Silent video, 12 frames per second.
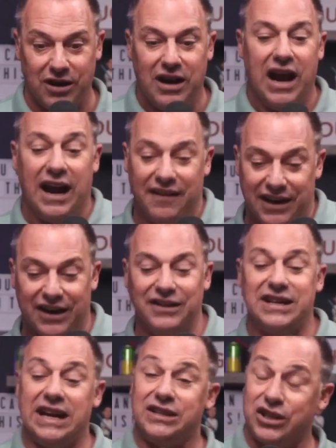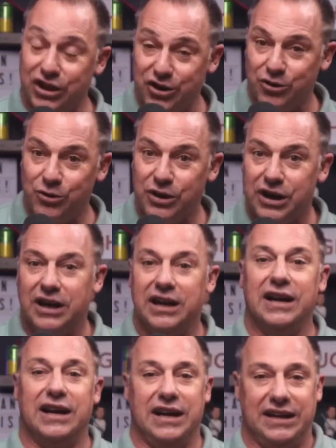And then on day 2,
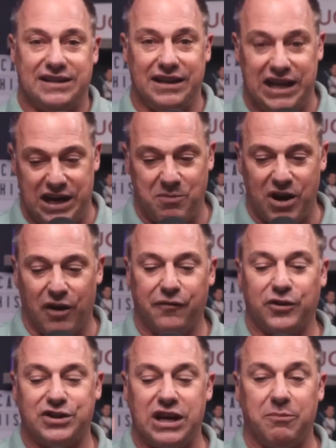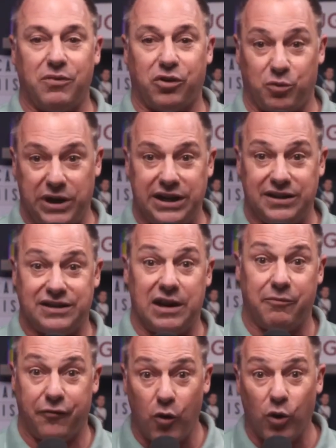it's an email for step 3 and step
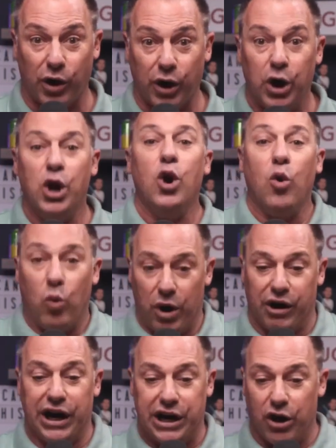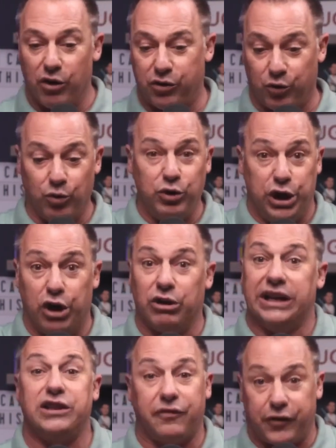4, where I go through, like
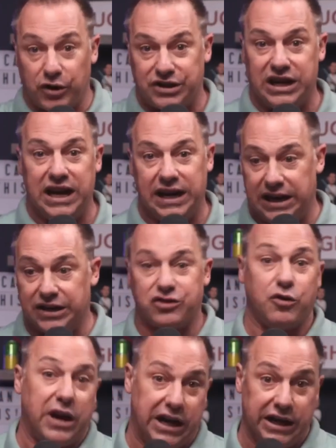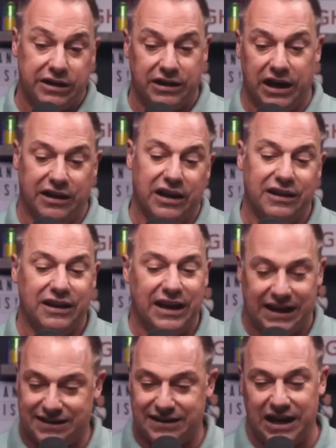the first day is credit. And then the
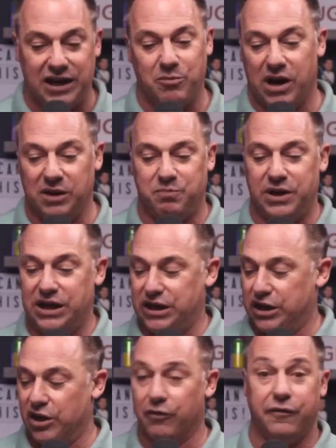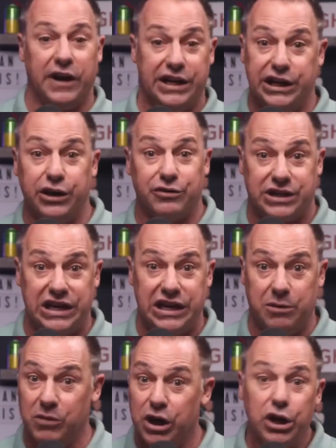next day might be, finding your team,
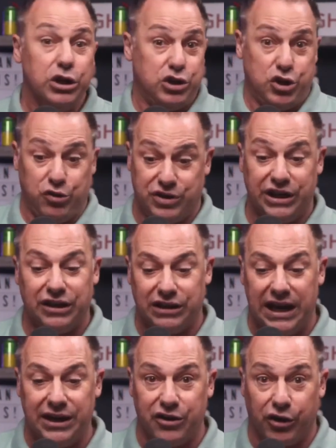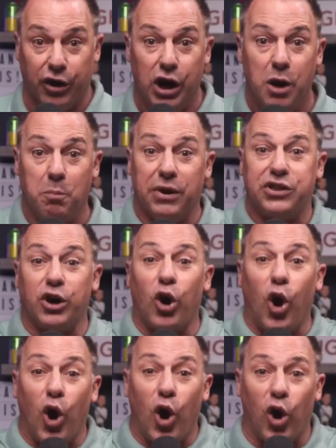choosing a lender, but they're
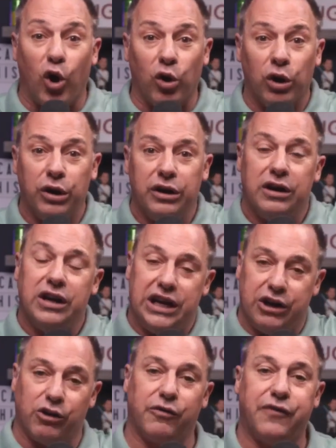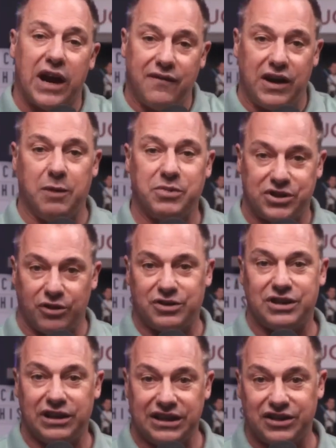all here are 5 episodes to
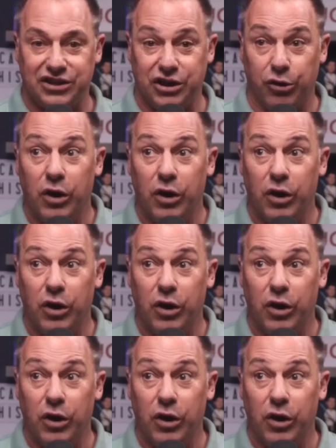listen to.